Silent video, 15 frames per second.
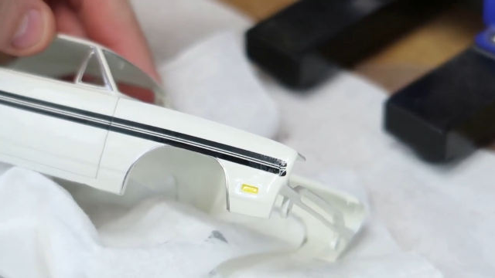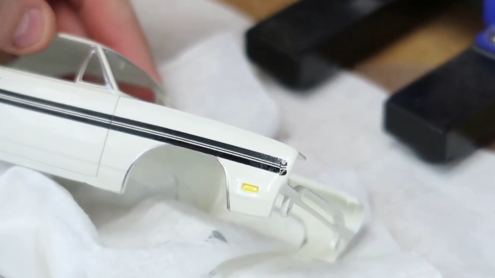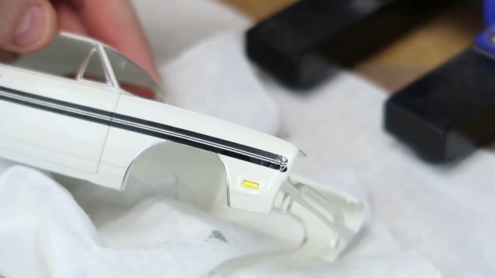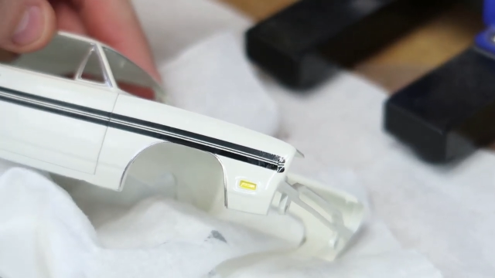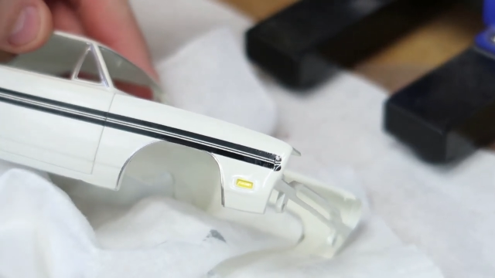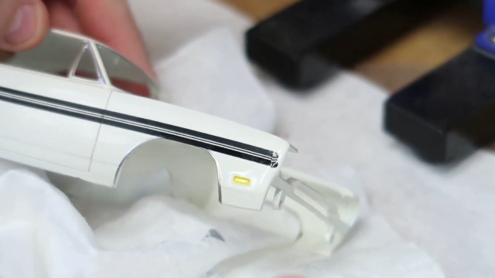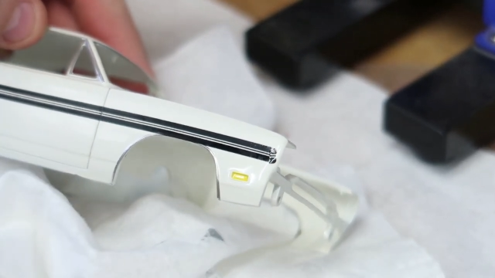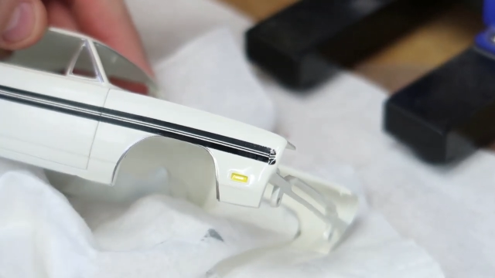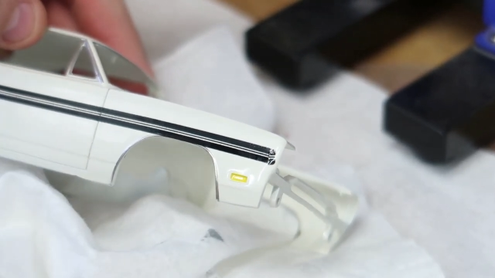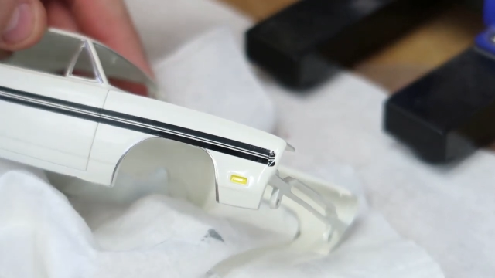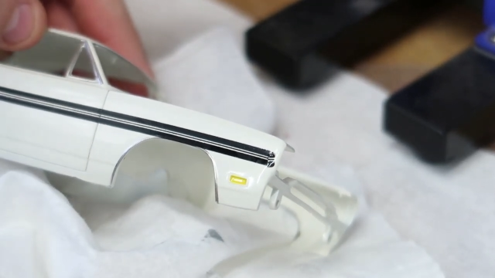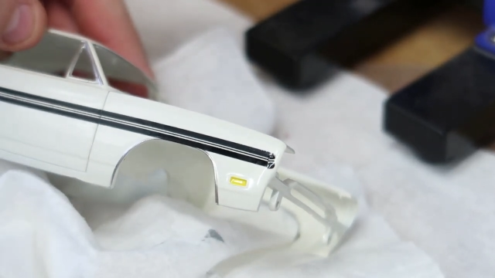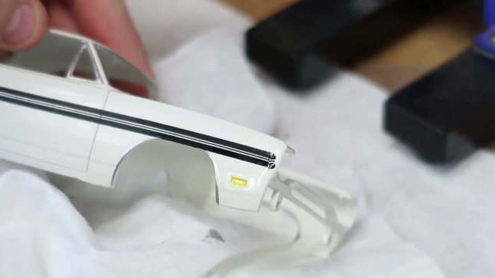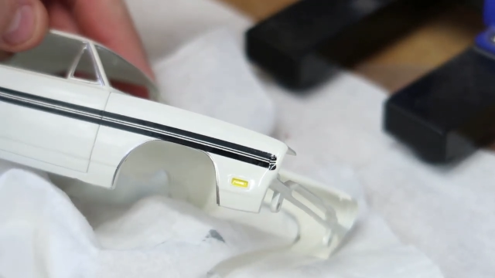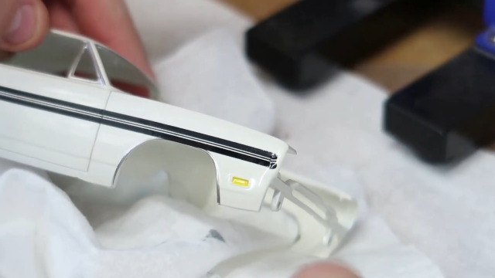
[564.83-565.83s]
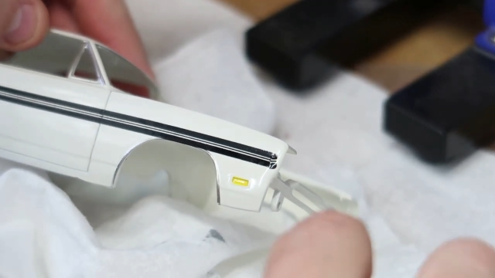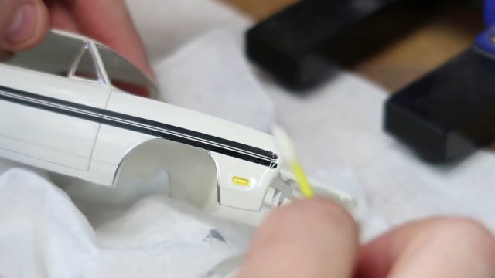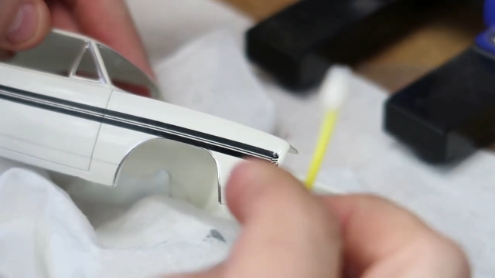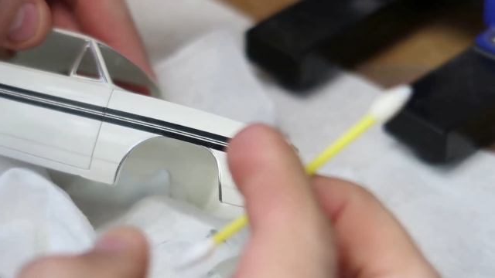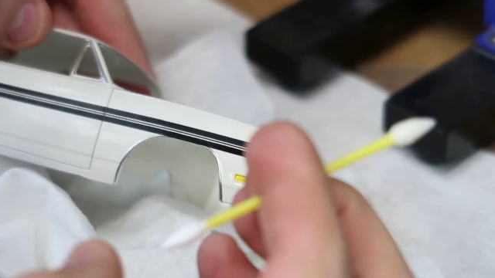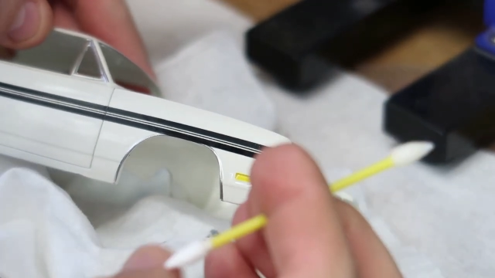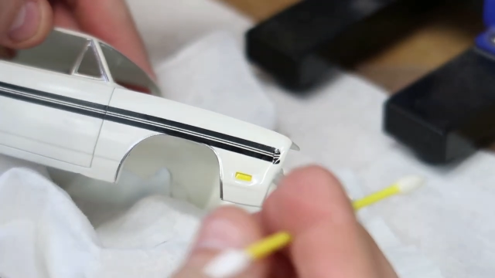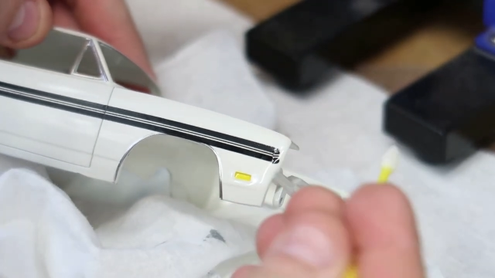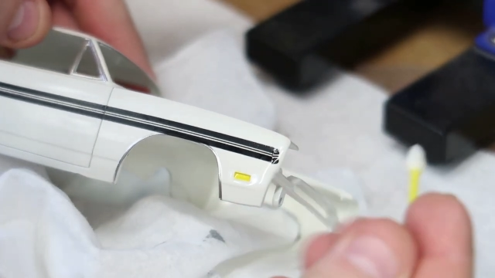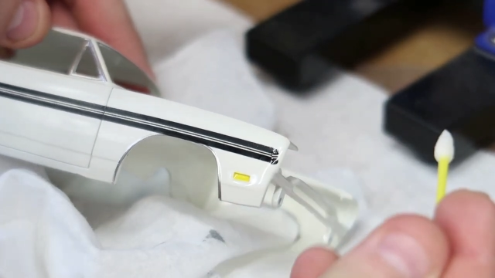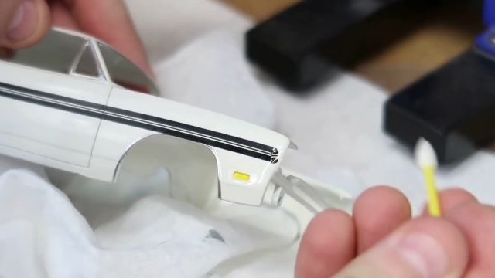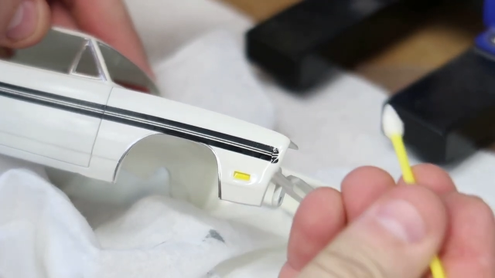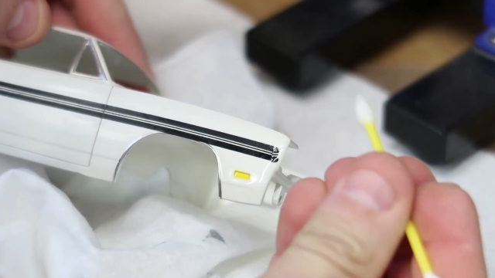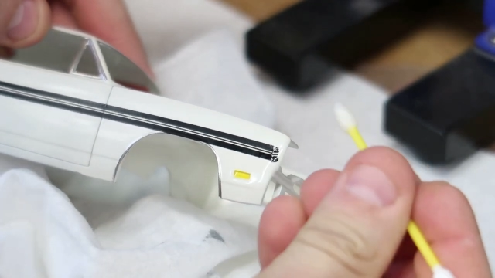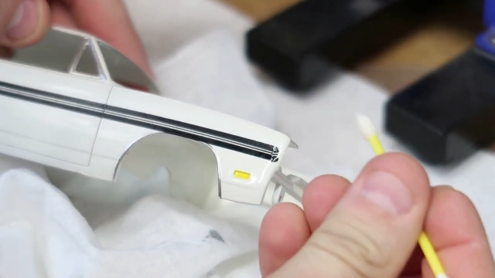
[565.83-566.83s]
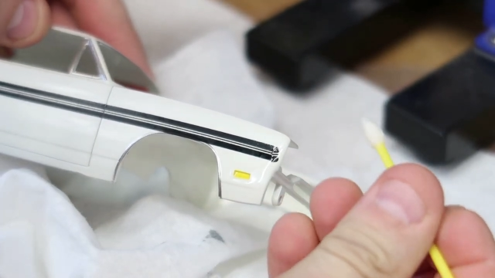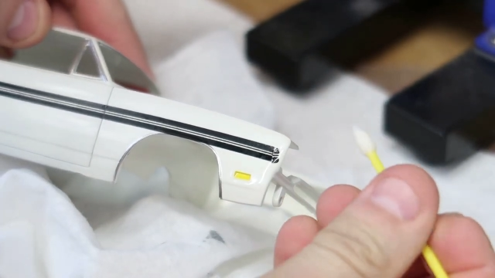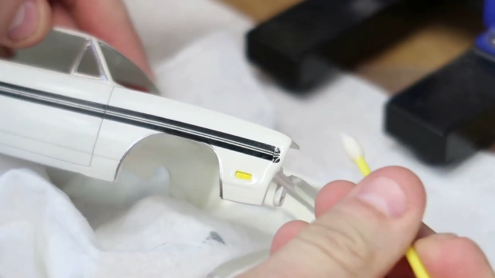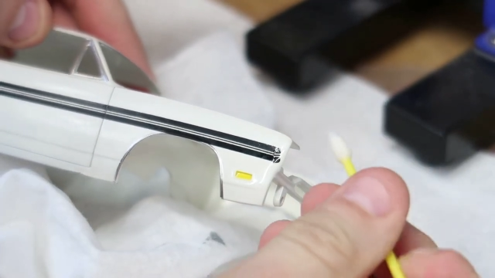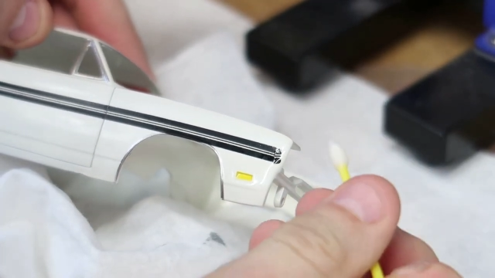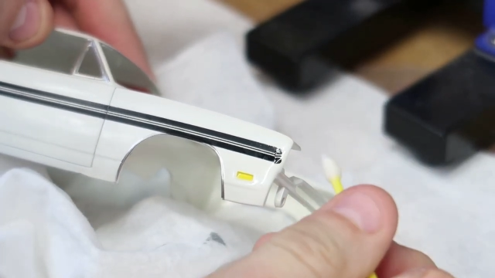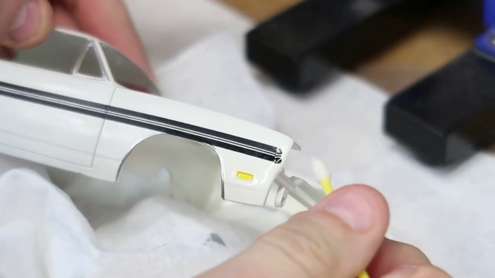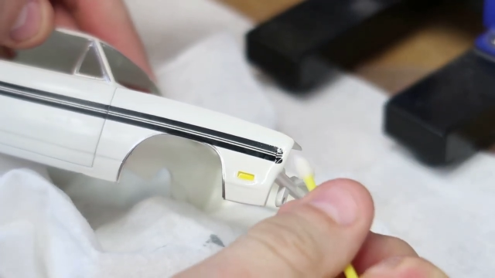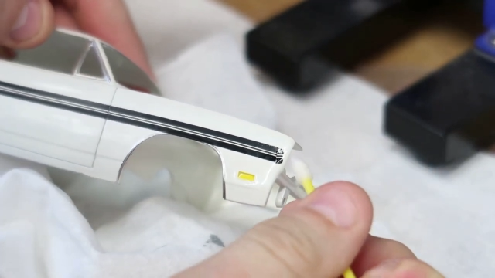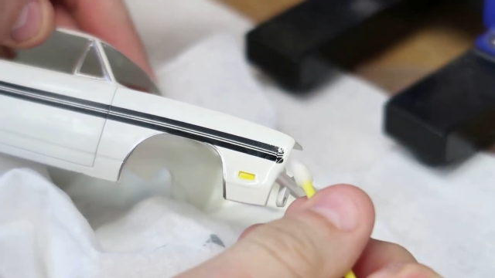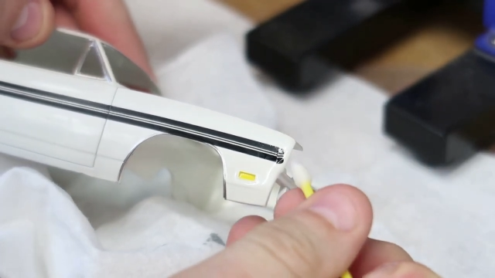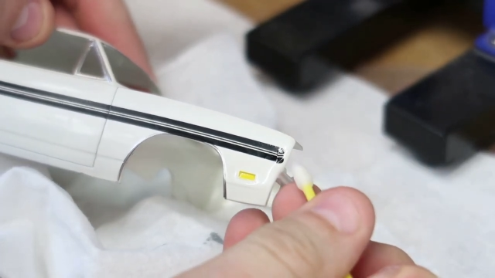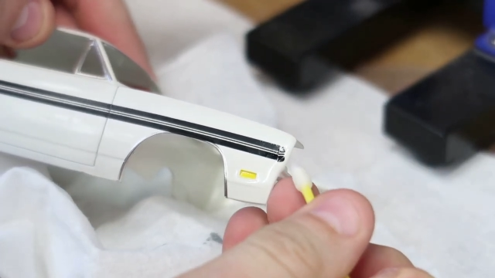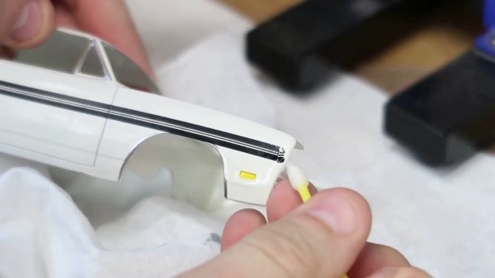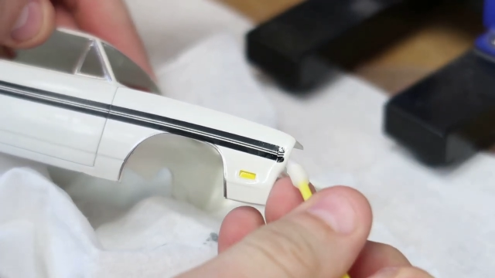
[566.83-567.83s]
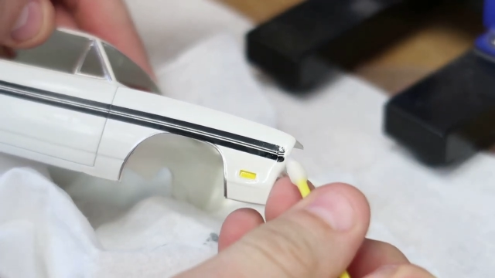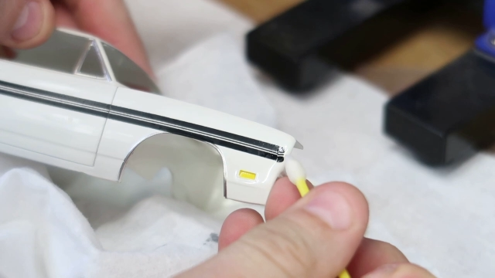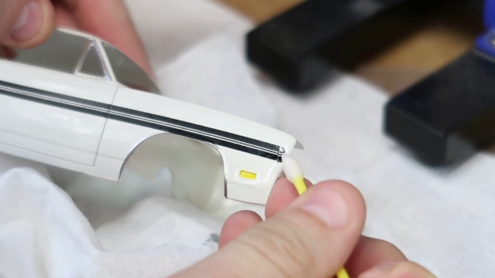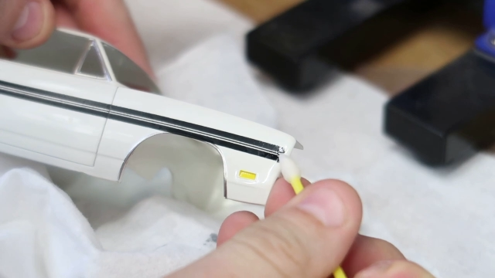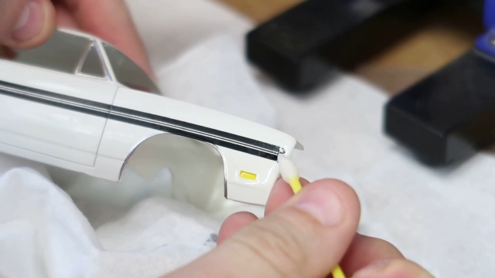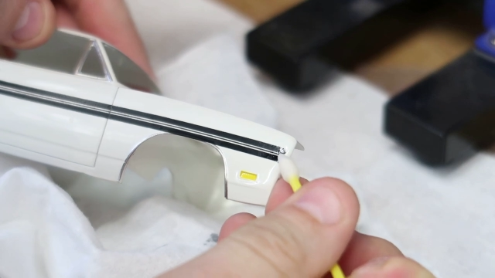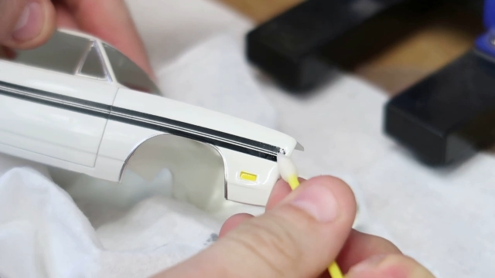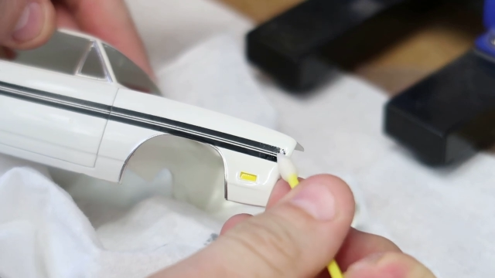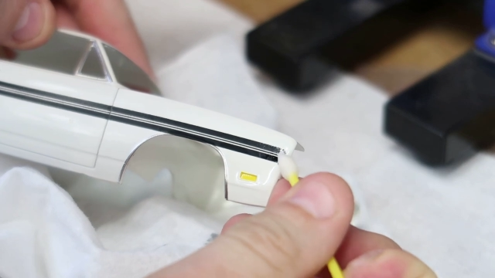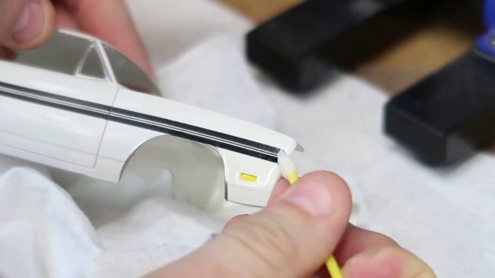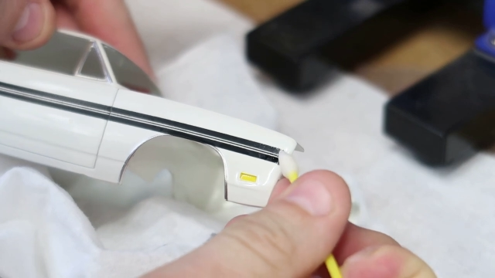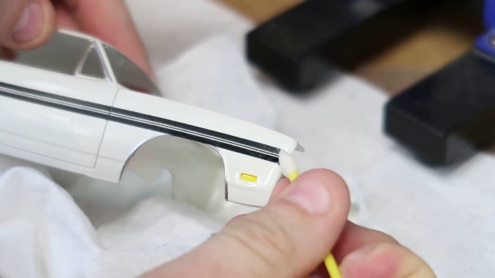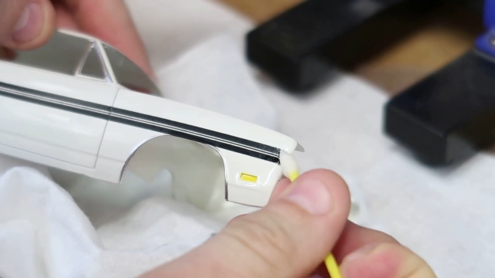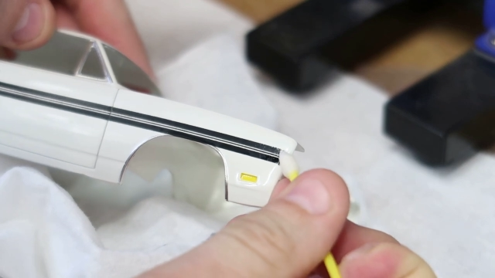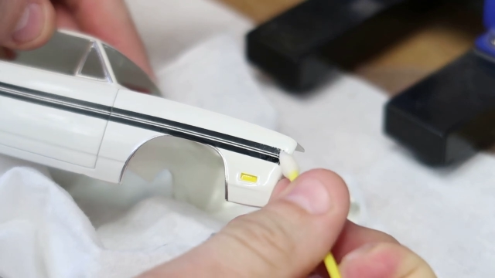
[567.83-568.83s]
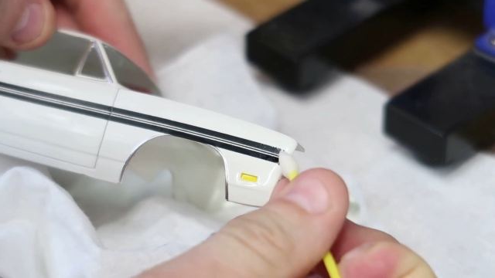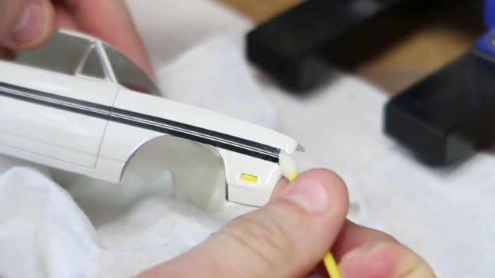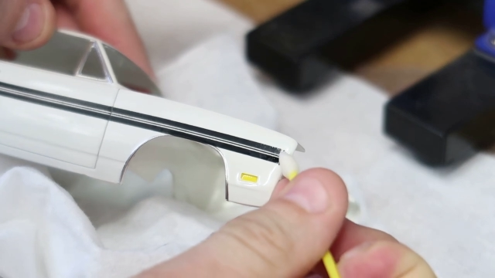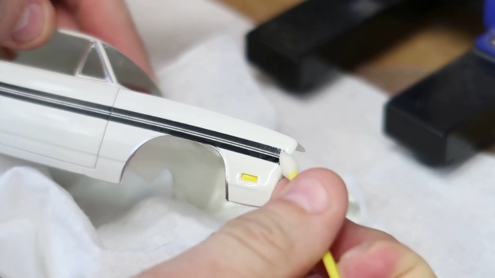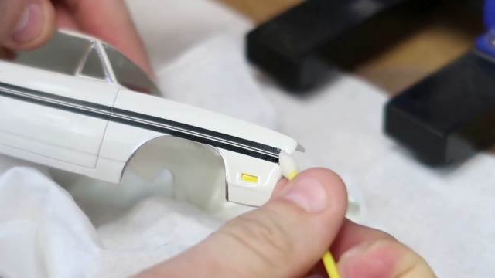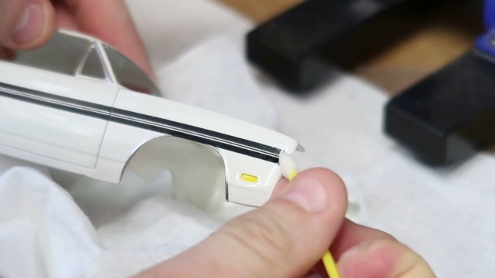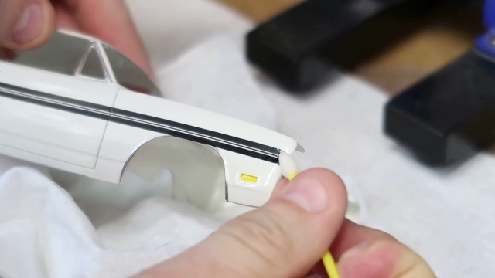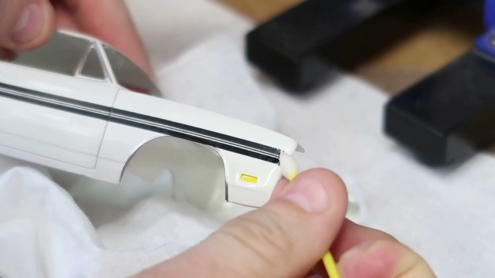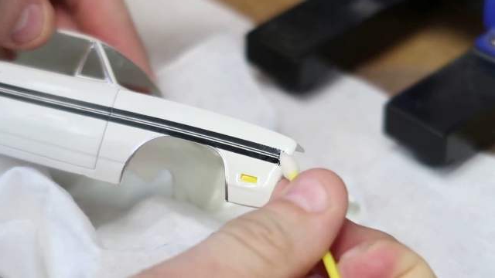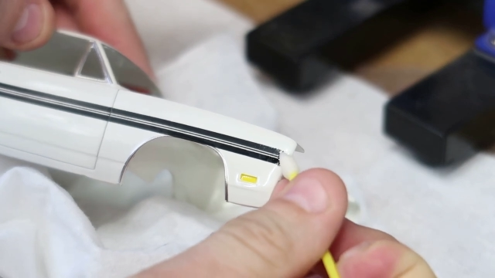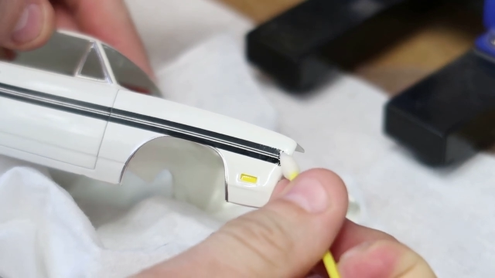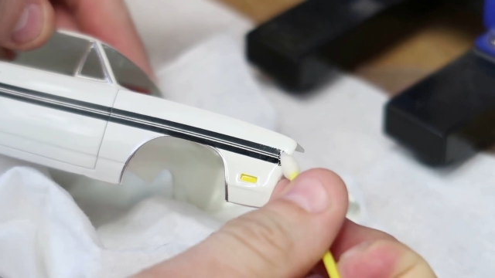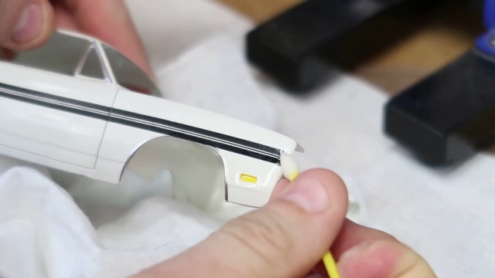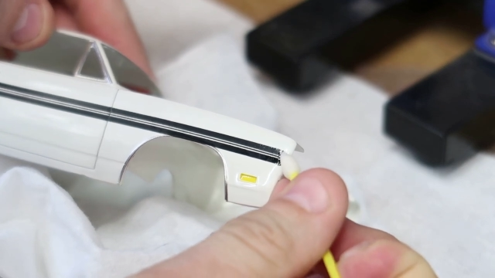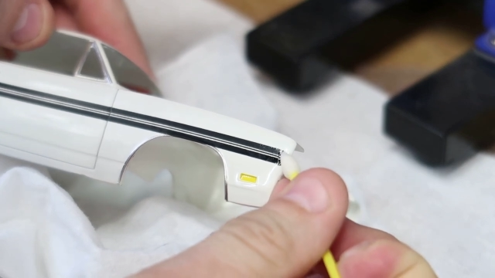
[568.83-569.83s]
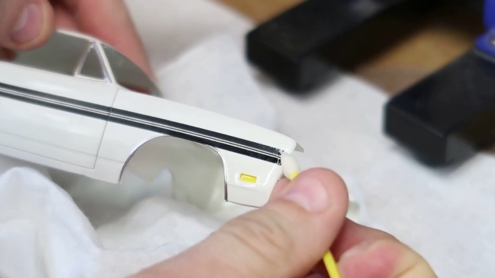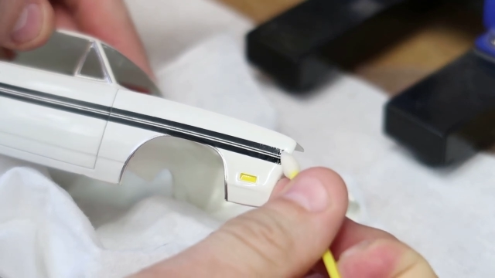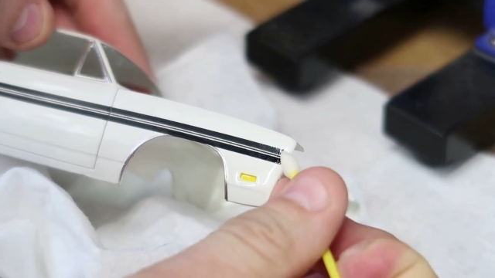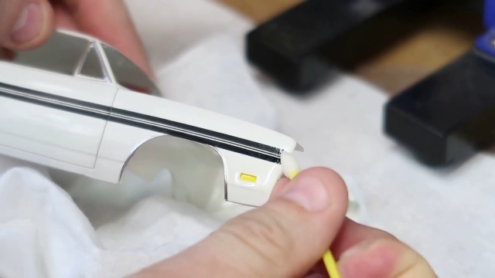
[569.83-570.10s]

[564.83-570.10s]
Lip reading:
No face is visible, so there are no lips to read.